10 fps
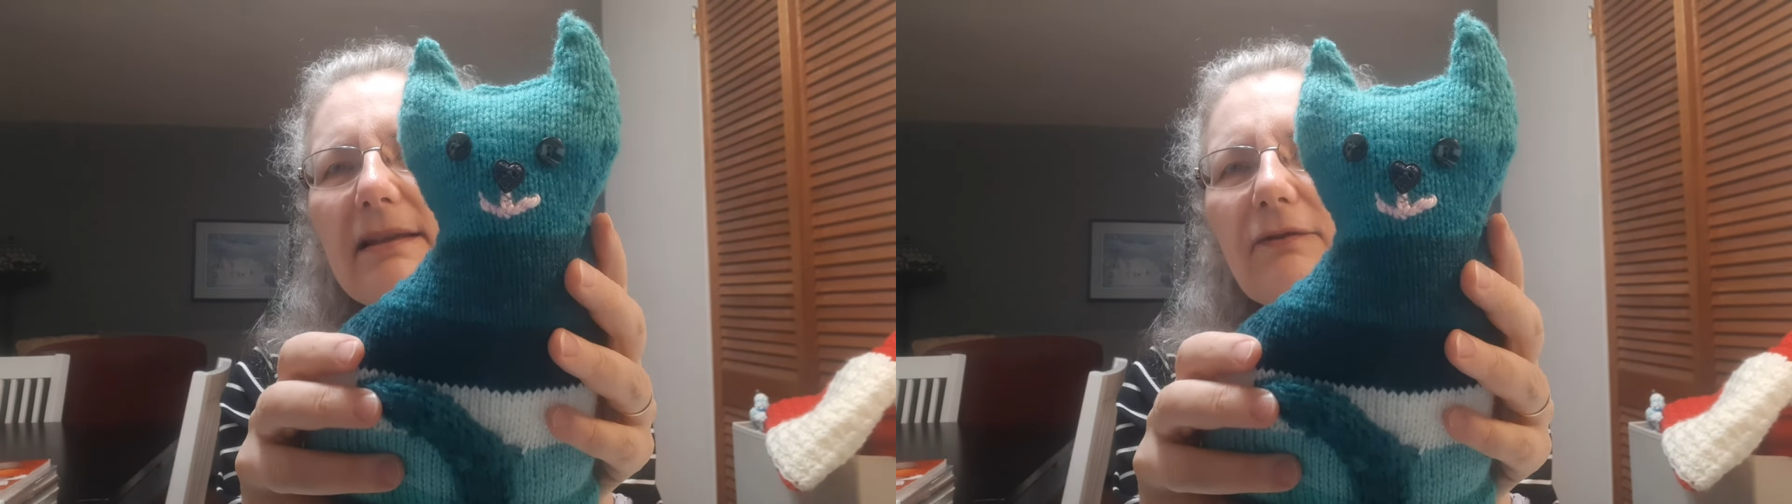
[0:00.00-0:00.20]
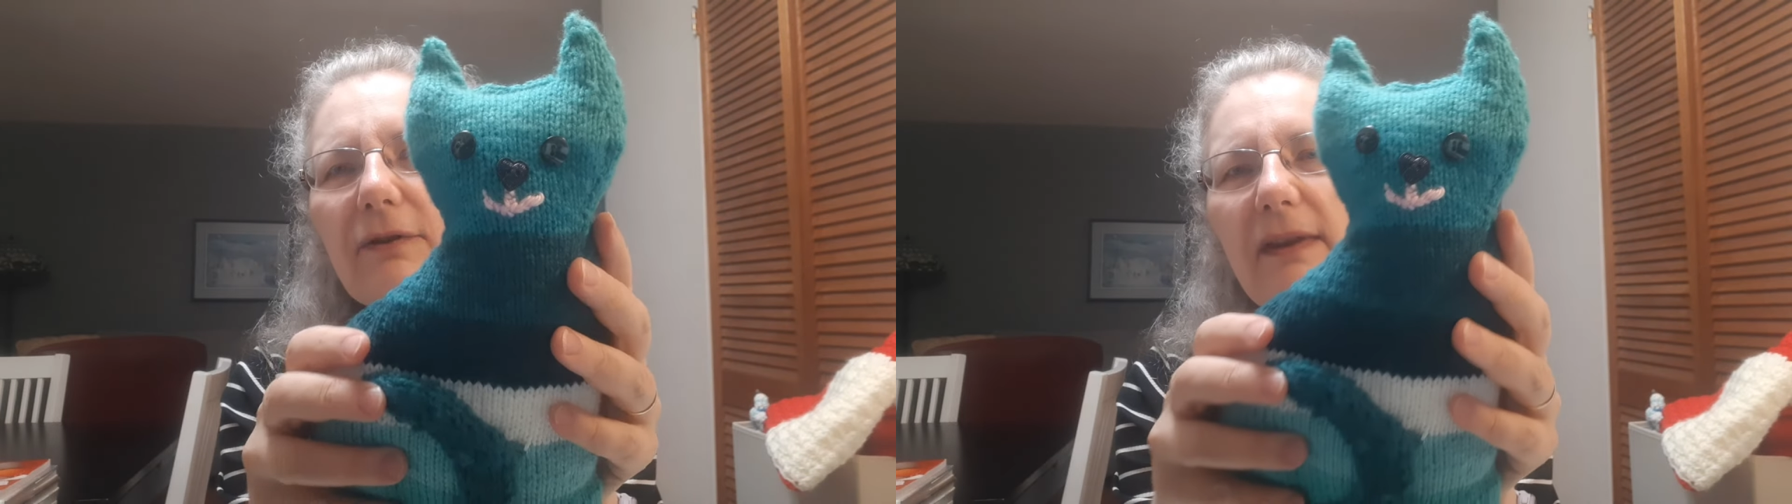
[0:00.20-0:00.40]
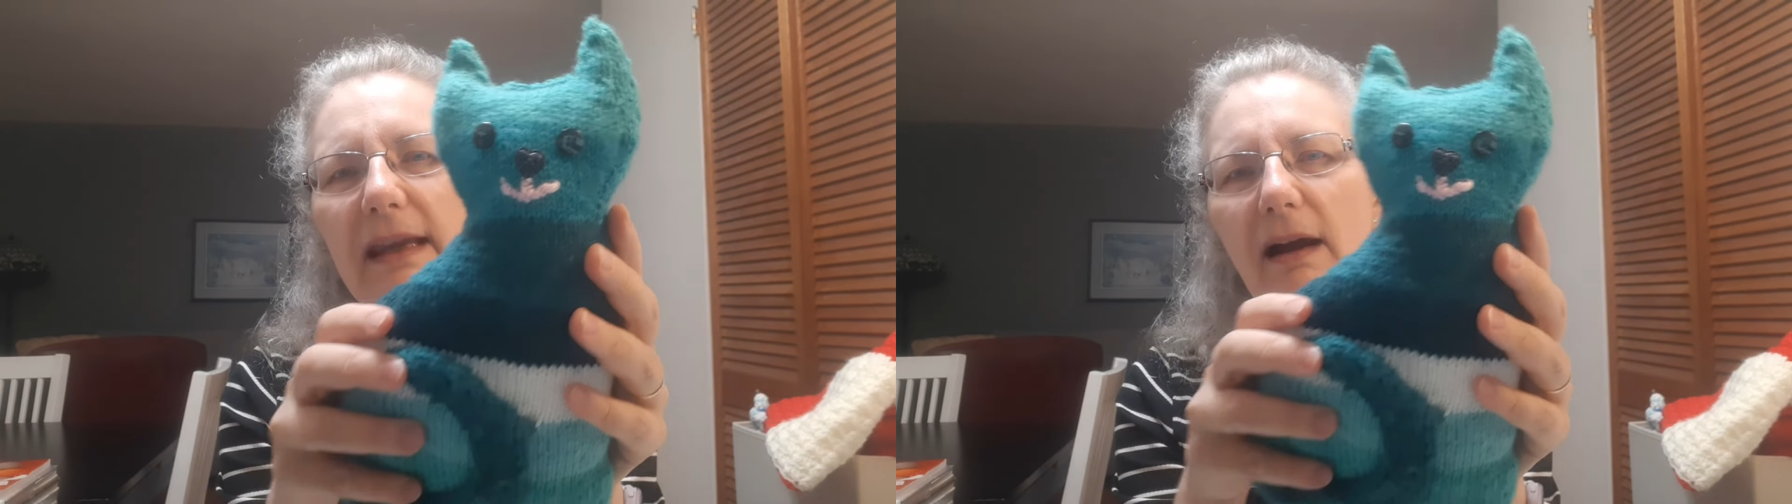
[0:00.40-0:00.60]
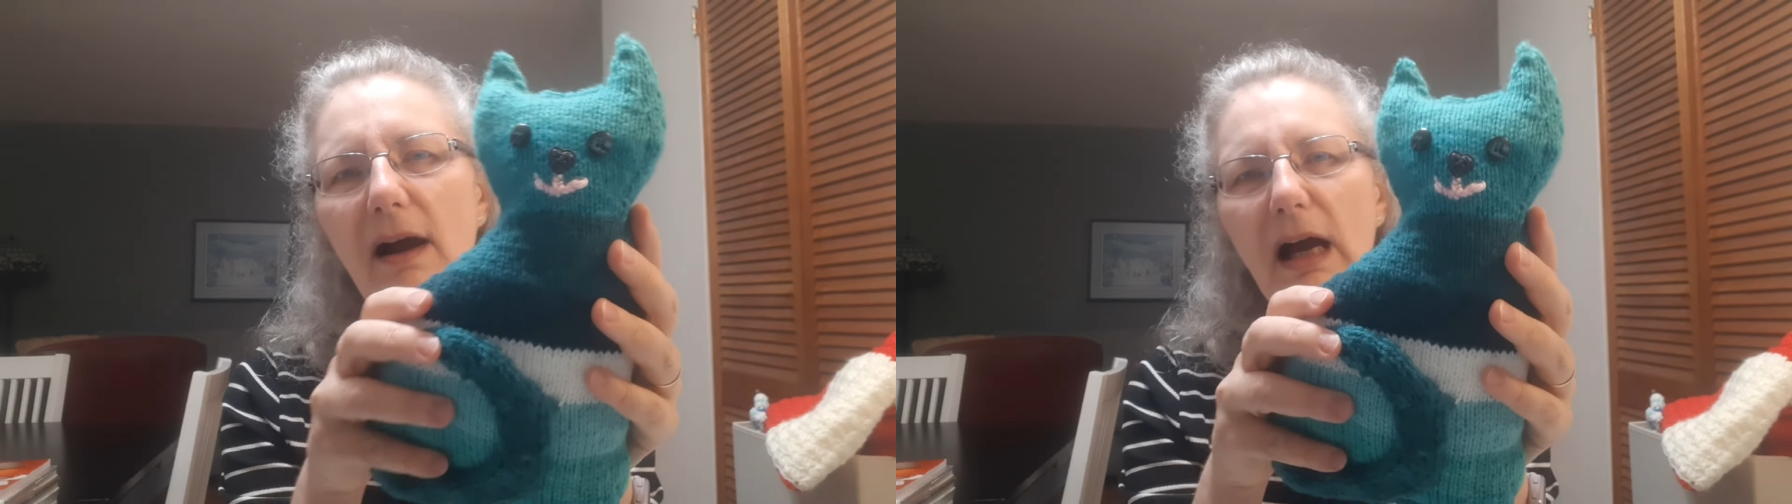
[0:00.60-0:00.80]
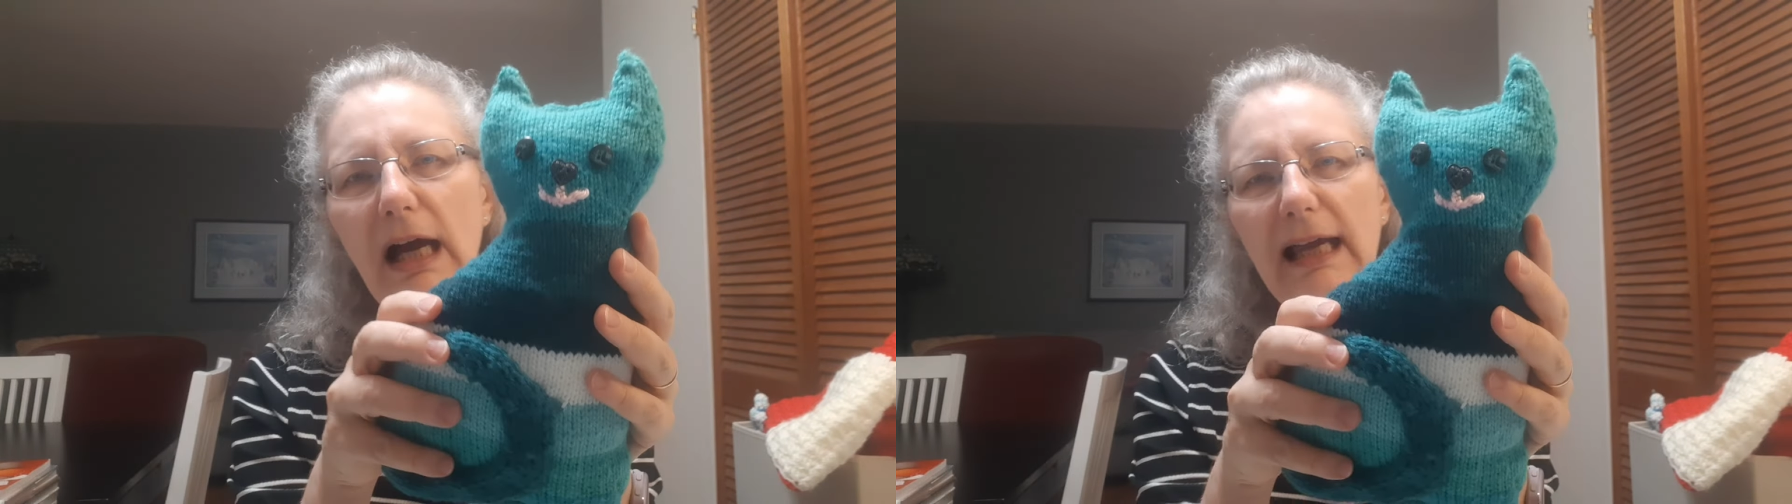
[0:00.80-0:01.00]
for the
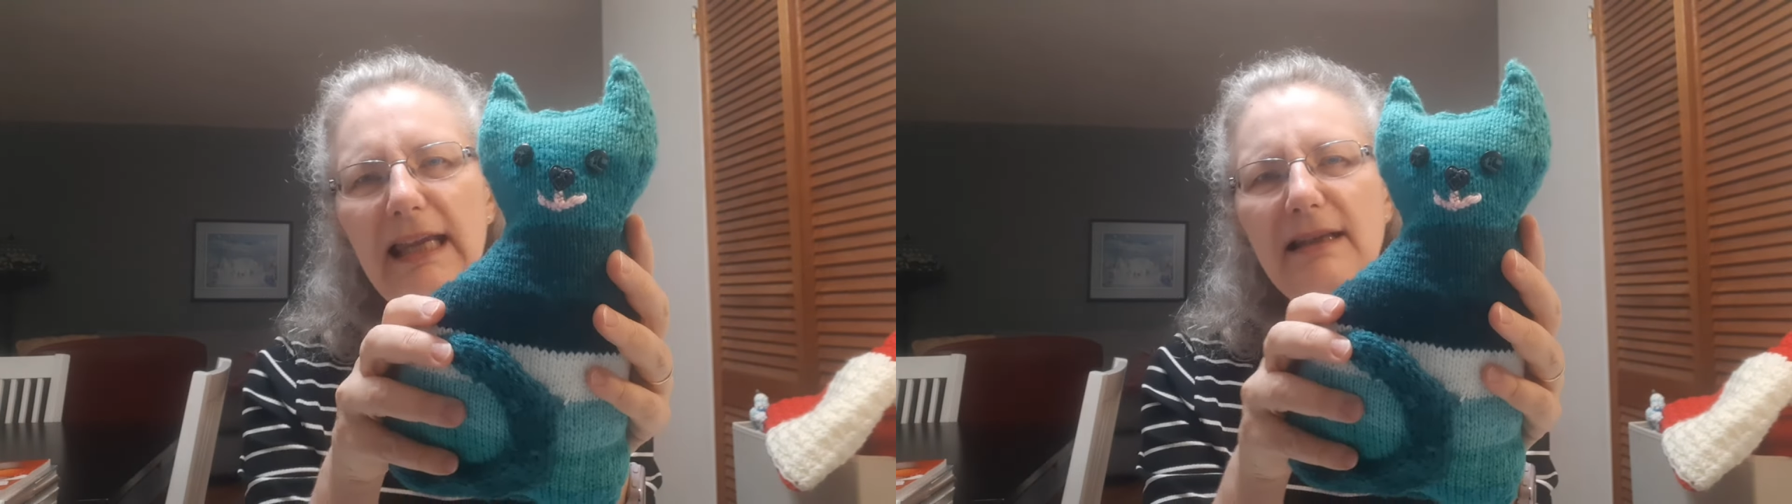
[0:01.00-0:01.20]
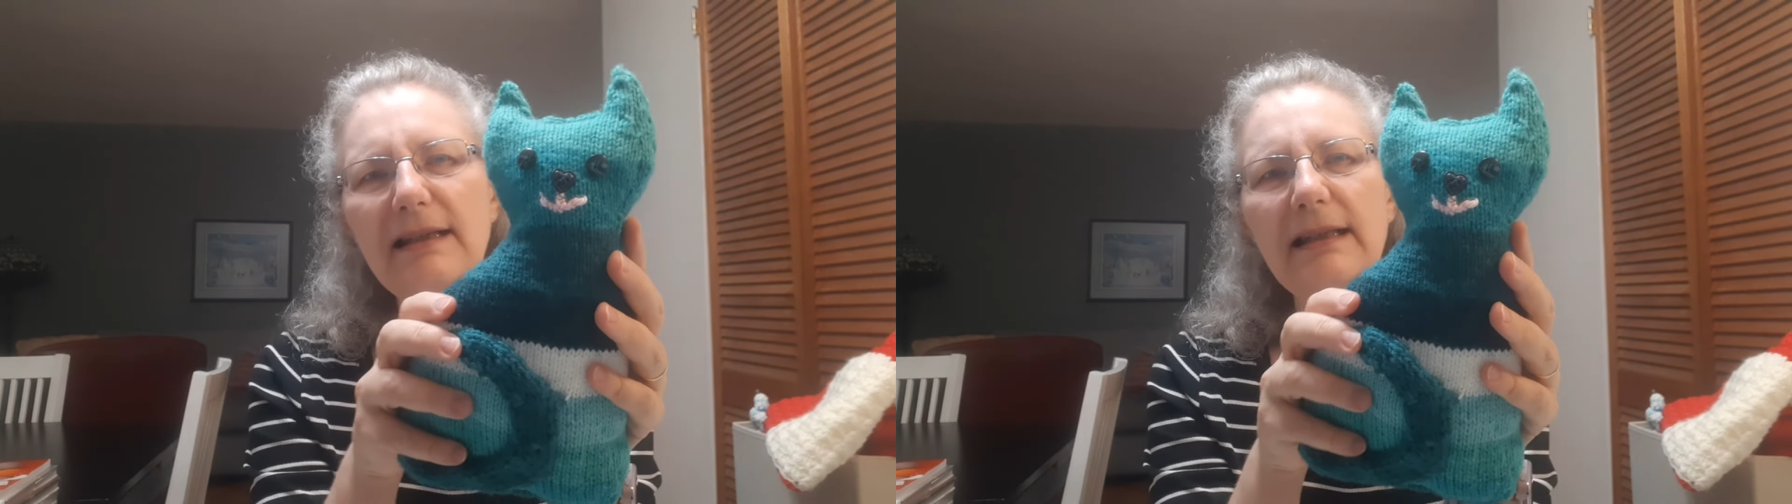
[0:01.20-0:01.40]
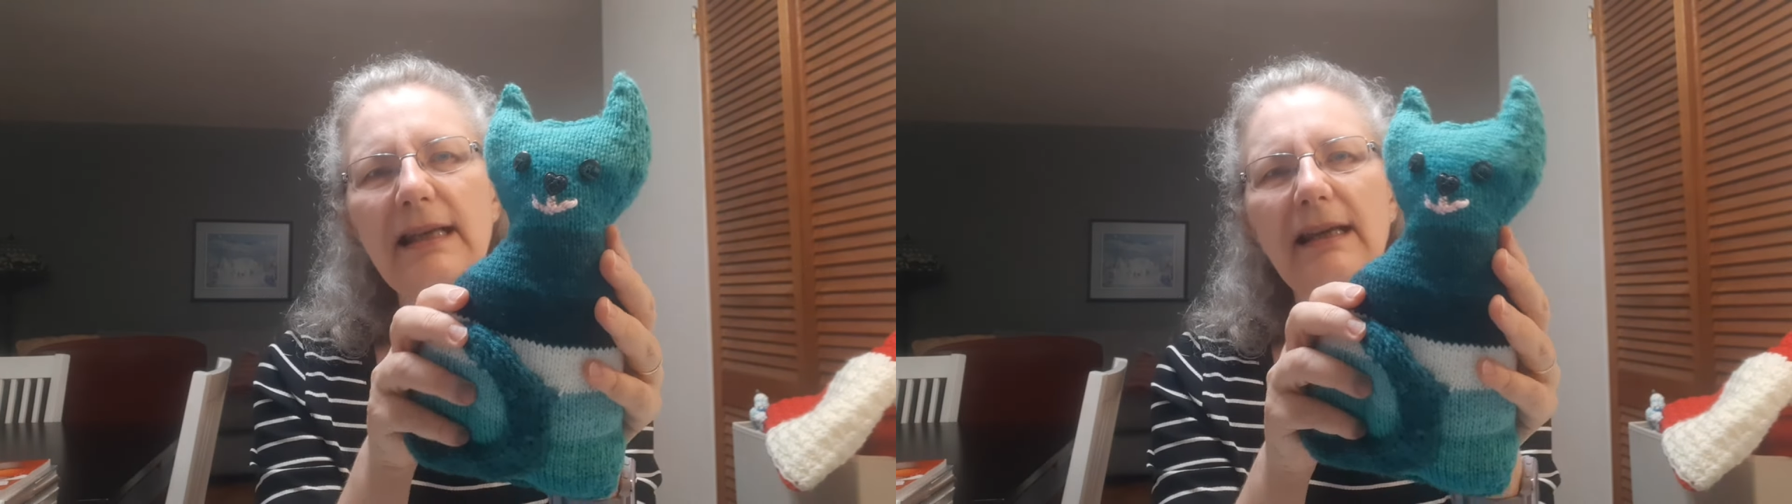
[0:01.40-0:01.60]
eyes.